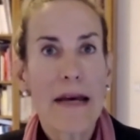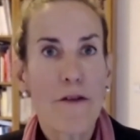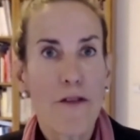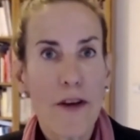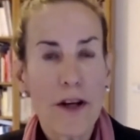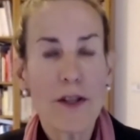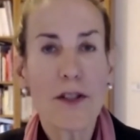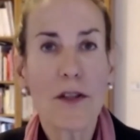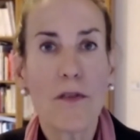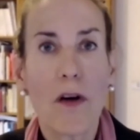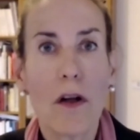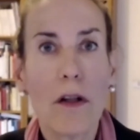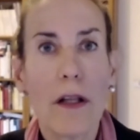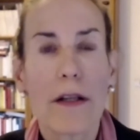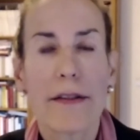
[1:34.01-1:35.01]
First of
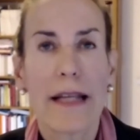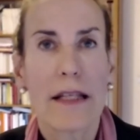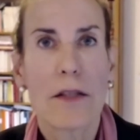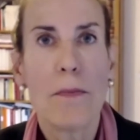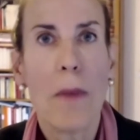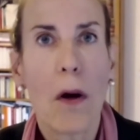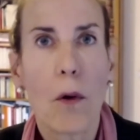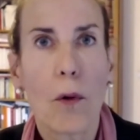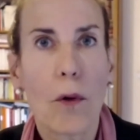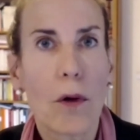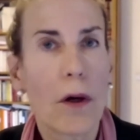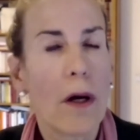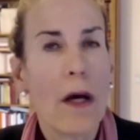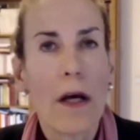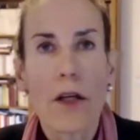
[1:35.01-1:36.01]
all, the smoke.
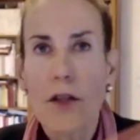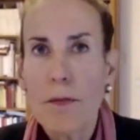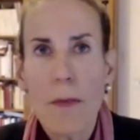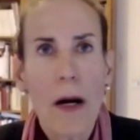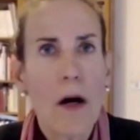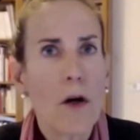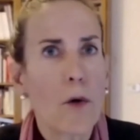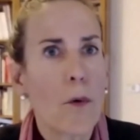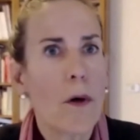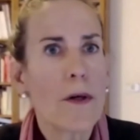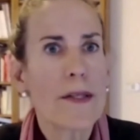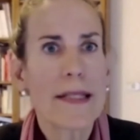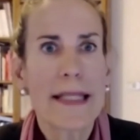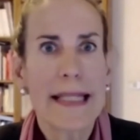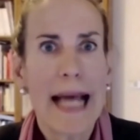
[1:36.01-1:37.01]
Smoke
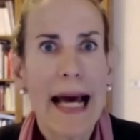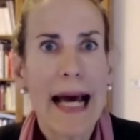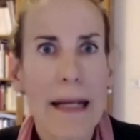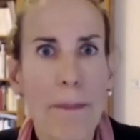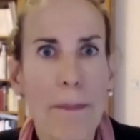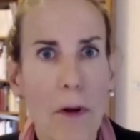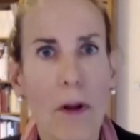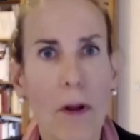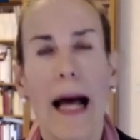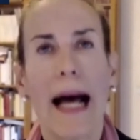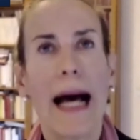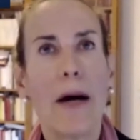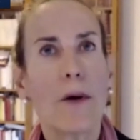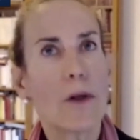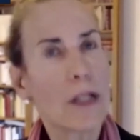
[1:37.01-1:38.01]
was terrible.
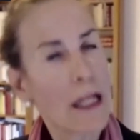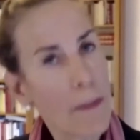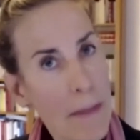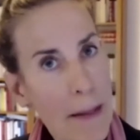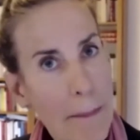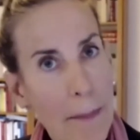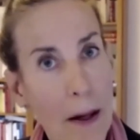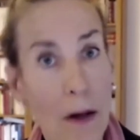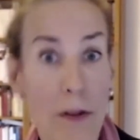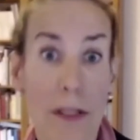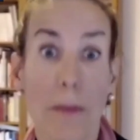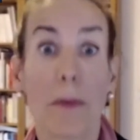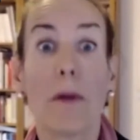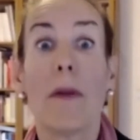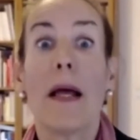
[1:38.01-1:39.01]
How could it be
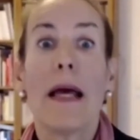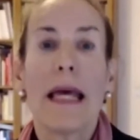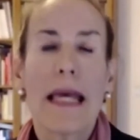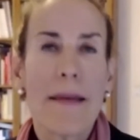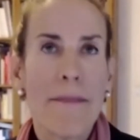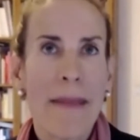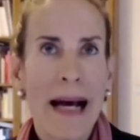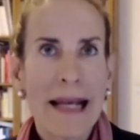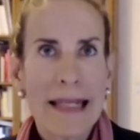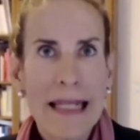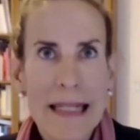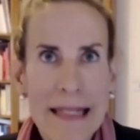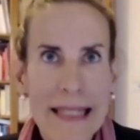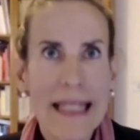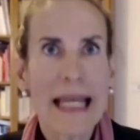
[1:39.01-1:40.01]
possible?
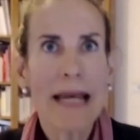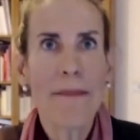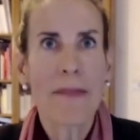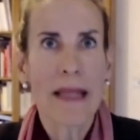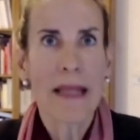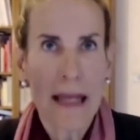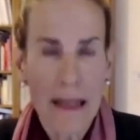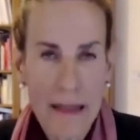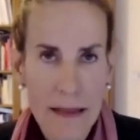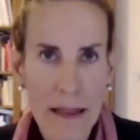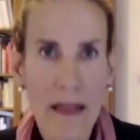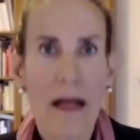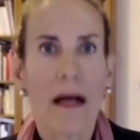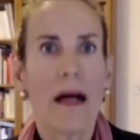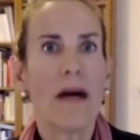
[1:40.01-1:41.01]
Imagine chimneys
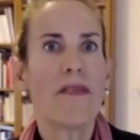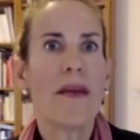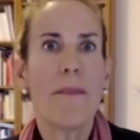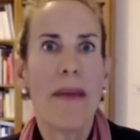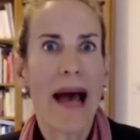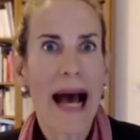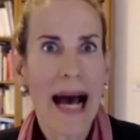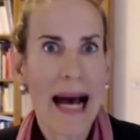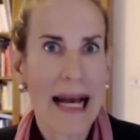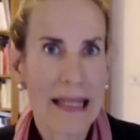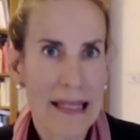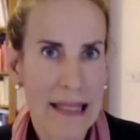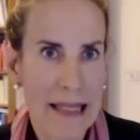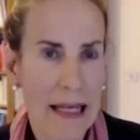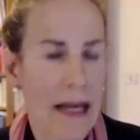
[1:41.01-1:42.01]
of the
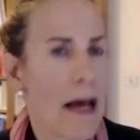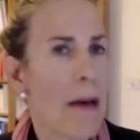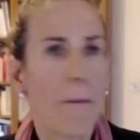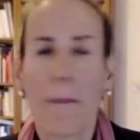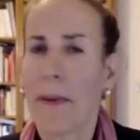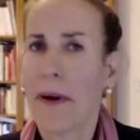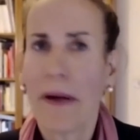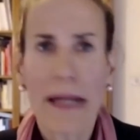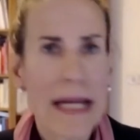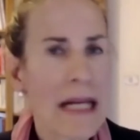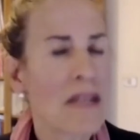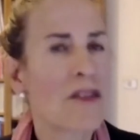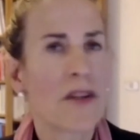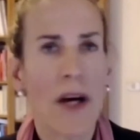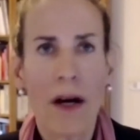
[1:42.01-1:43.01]
Beats uh,
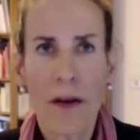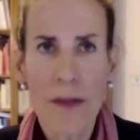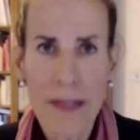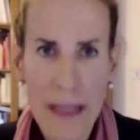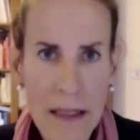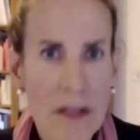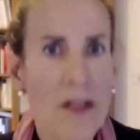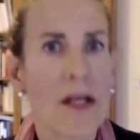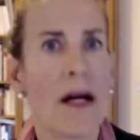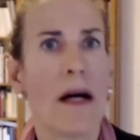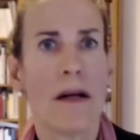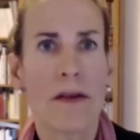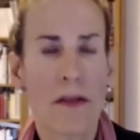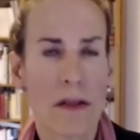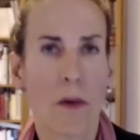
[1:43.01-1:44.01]
burning tons and
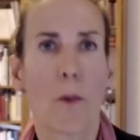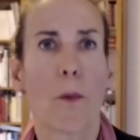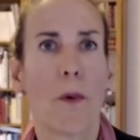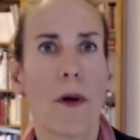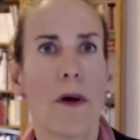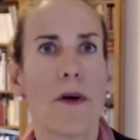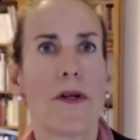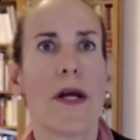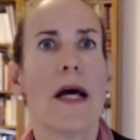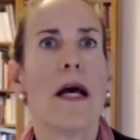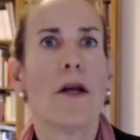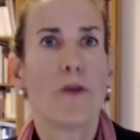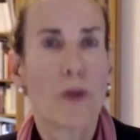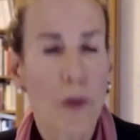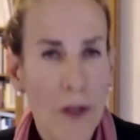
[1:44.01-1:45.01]
tons of wood
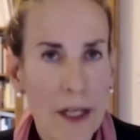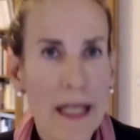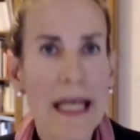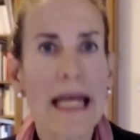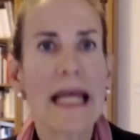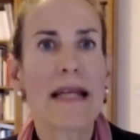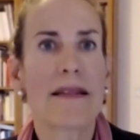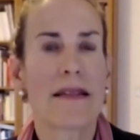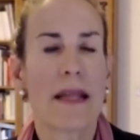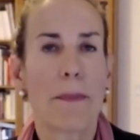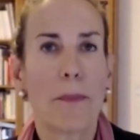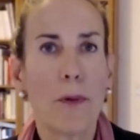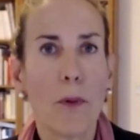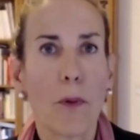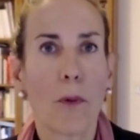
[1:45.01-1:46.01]
to heat the
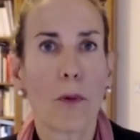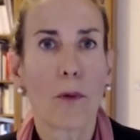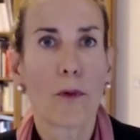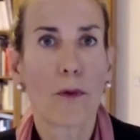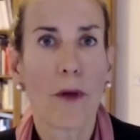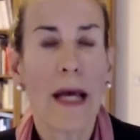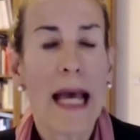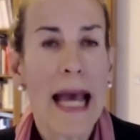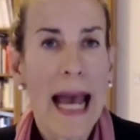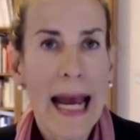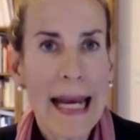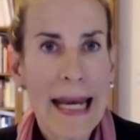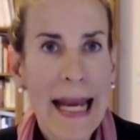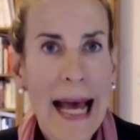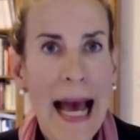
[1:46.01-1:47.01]
pools,
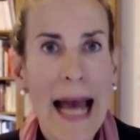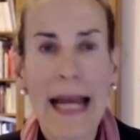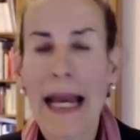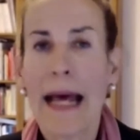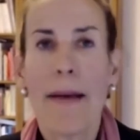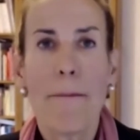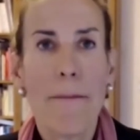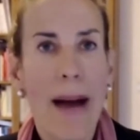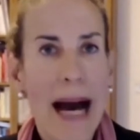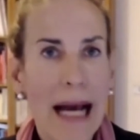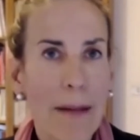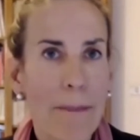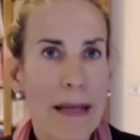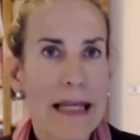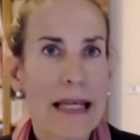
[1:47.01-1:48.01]
and then
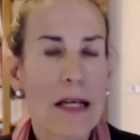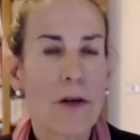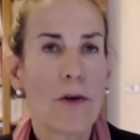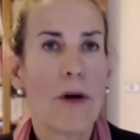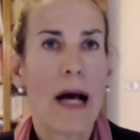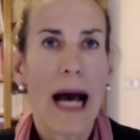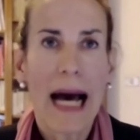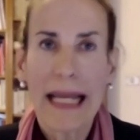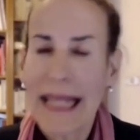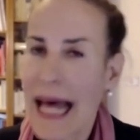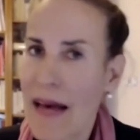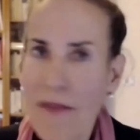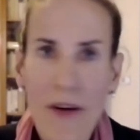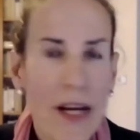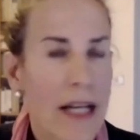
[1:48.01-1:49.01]
barbecue at
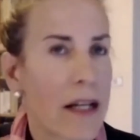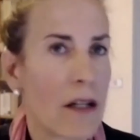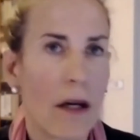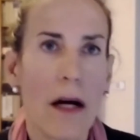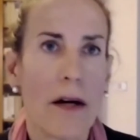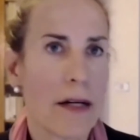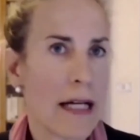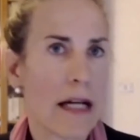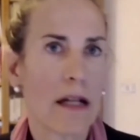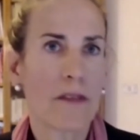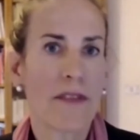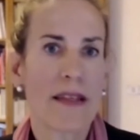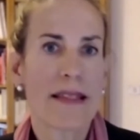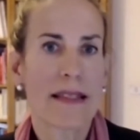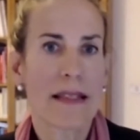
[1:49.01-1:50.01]
every corner of
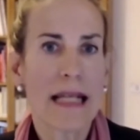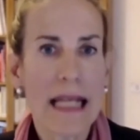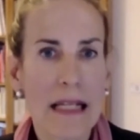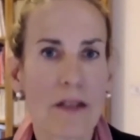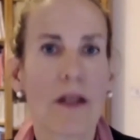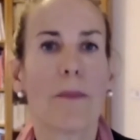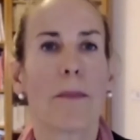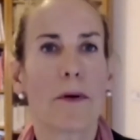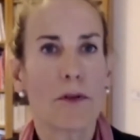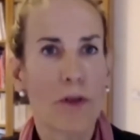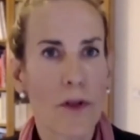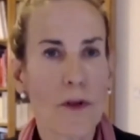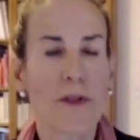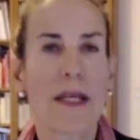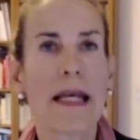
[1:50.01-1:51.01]
the street uh,
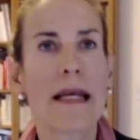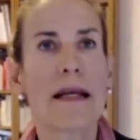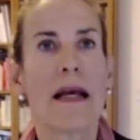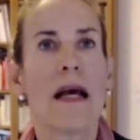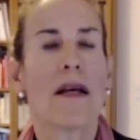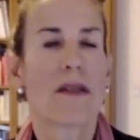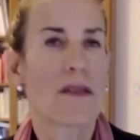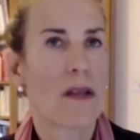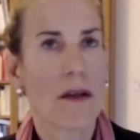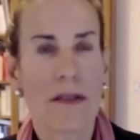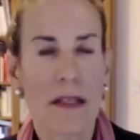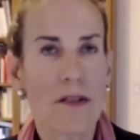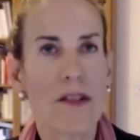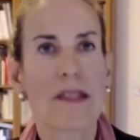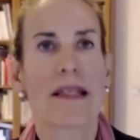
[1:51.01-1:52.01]
producing
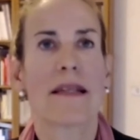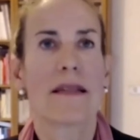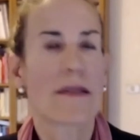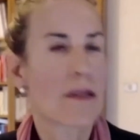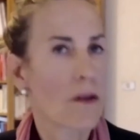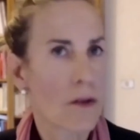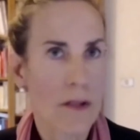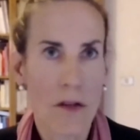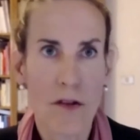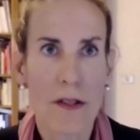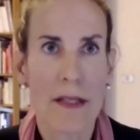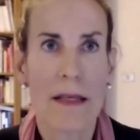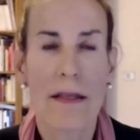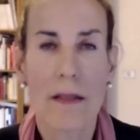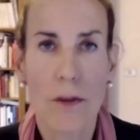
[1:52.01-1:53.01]
sausages and sausages
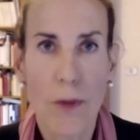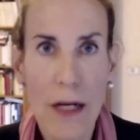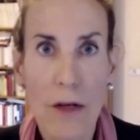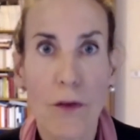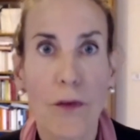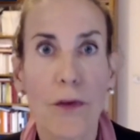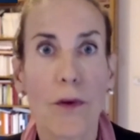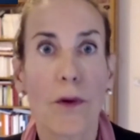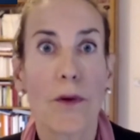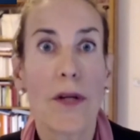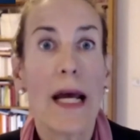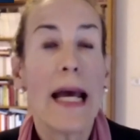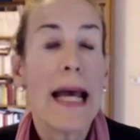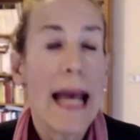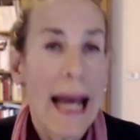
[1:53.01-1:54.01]
and street food.
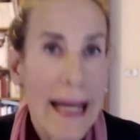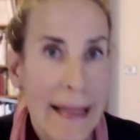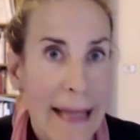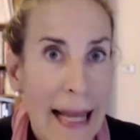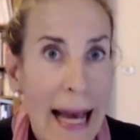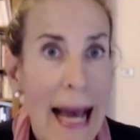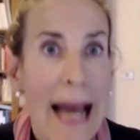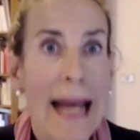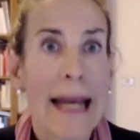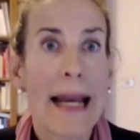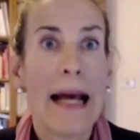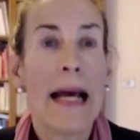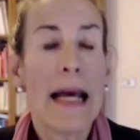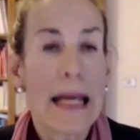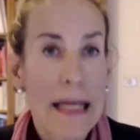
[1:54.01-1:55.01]
And
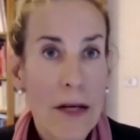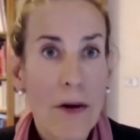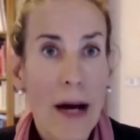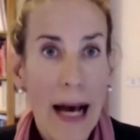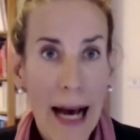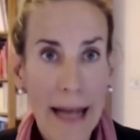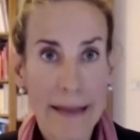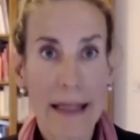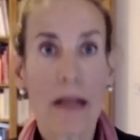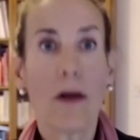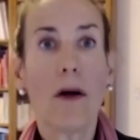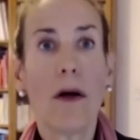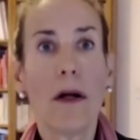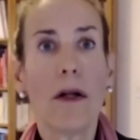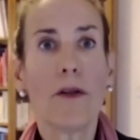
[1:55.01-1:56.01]
then you had the
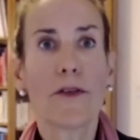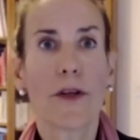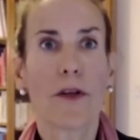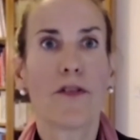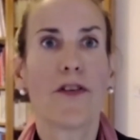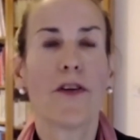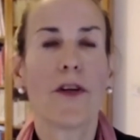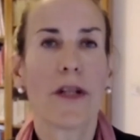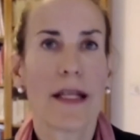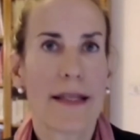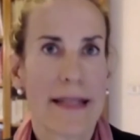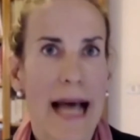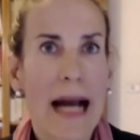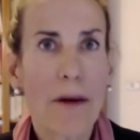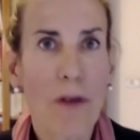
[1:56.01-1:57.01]
altar for the
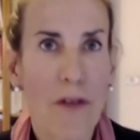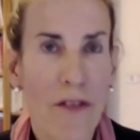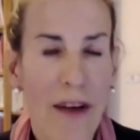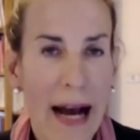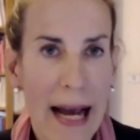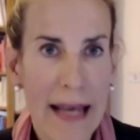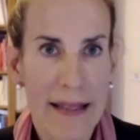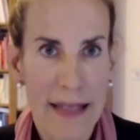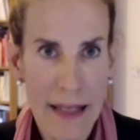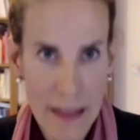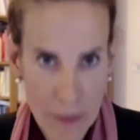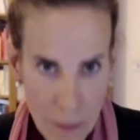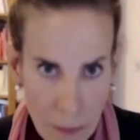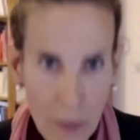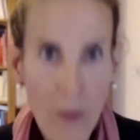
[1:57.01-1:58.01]
sacrifices,
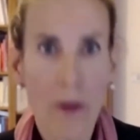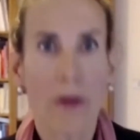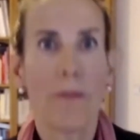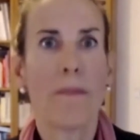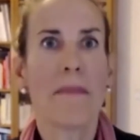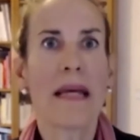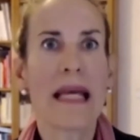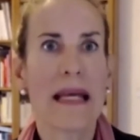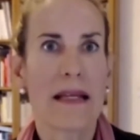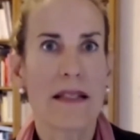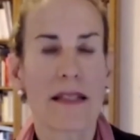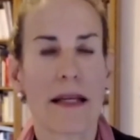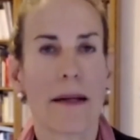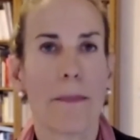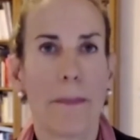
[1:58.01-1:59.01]
more meat
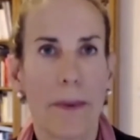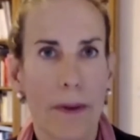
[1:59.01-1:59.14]
uh,